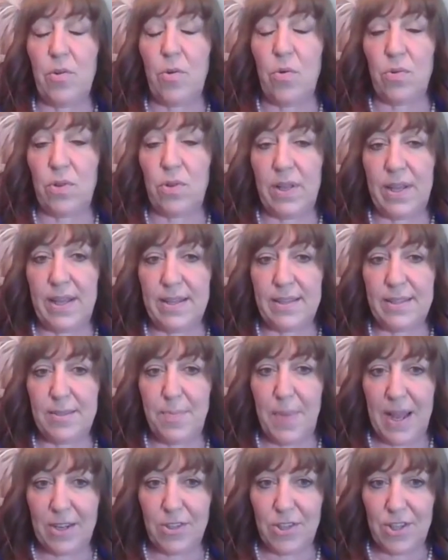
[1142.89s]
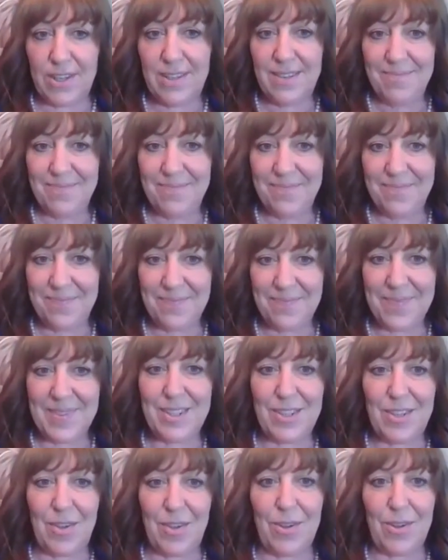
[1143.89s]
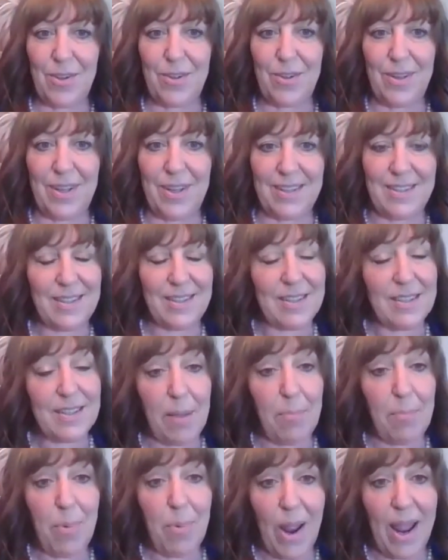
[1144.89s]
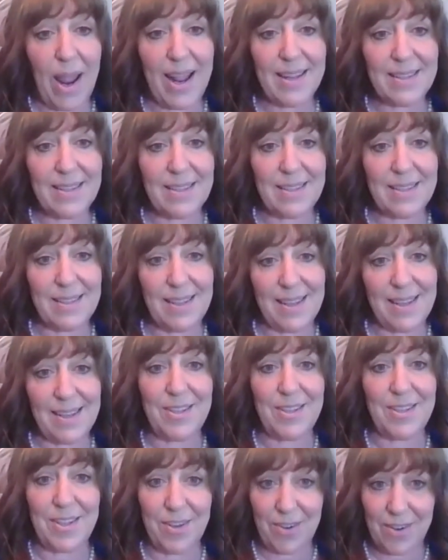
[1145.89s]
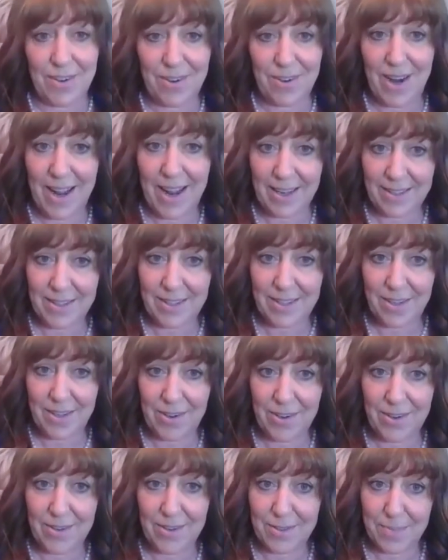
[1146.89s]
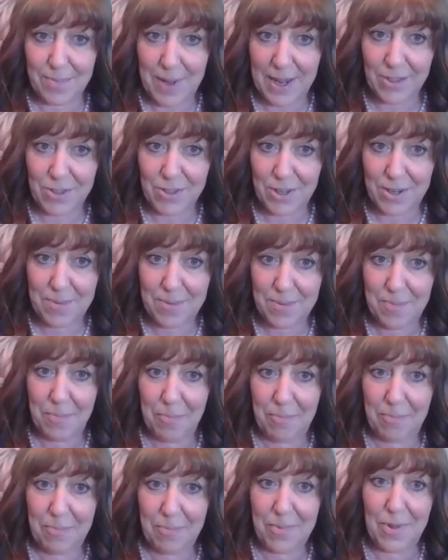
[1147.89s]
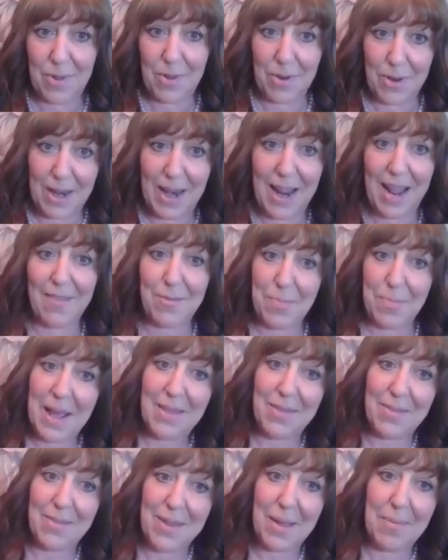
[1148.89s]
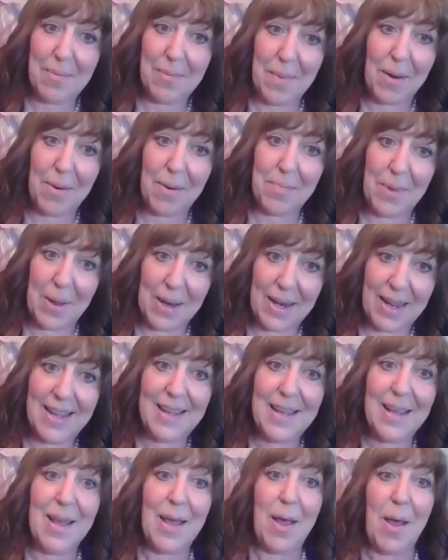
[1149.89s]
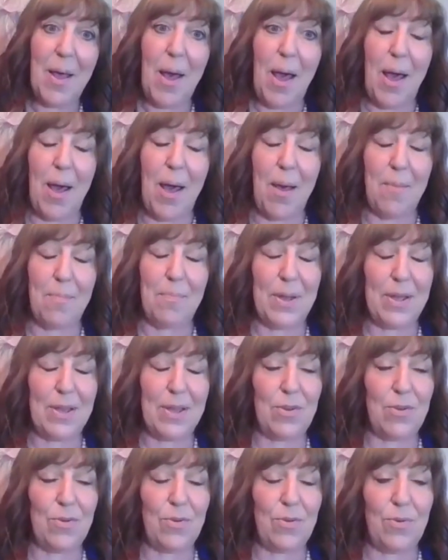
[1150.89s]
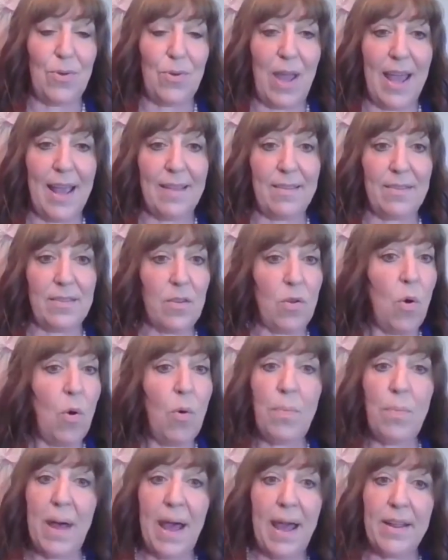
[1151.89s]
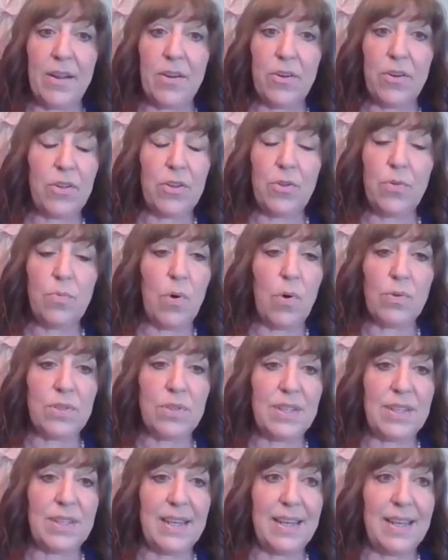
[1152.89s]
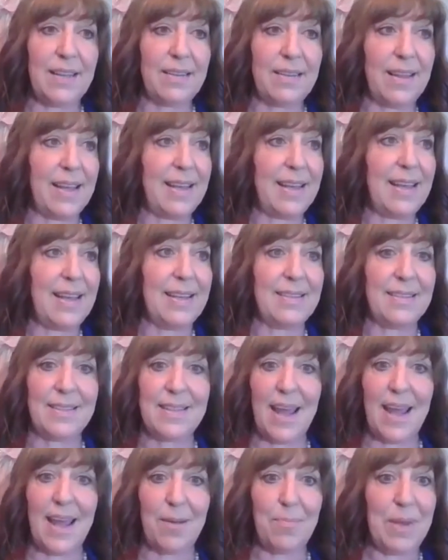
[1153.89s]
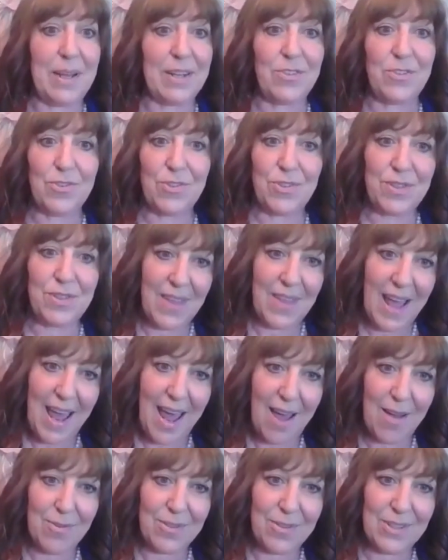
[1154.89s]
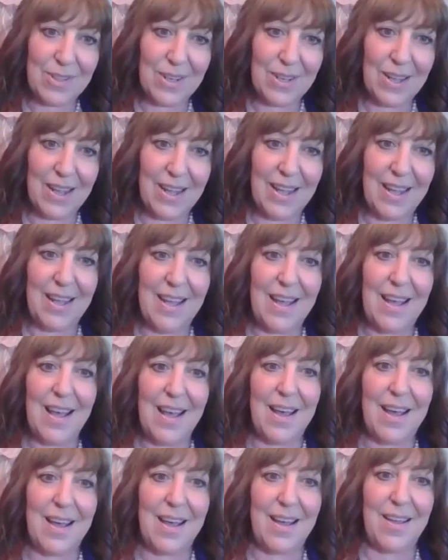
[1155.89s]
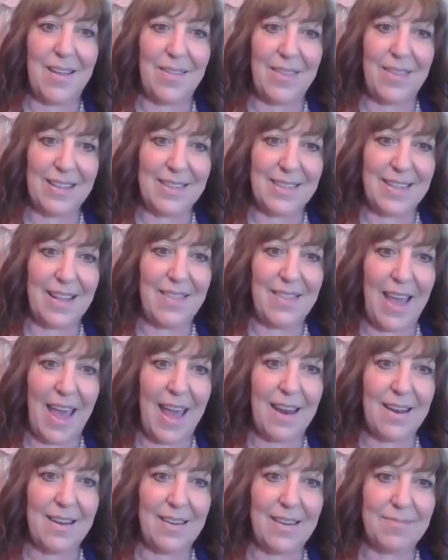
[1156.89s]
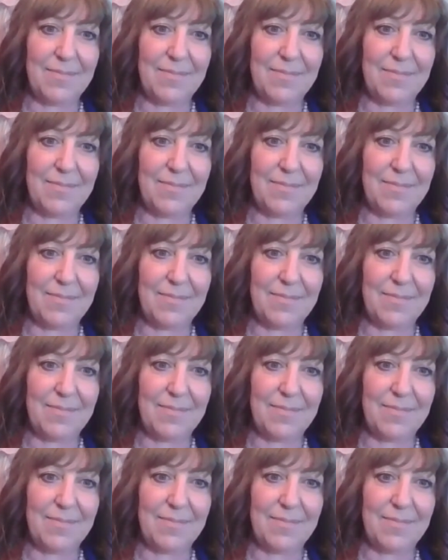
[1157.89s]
only inspection. So it's the same price as an interior exterior inspection. So you're going to have to pay the same amount of money, but you, as the home buyer, you won't see like inside pictures of the house, things like that.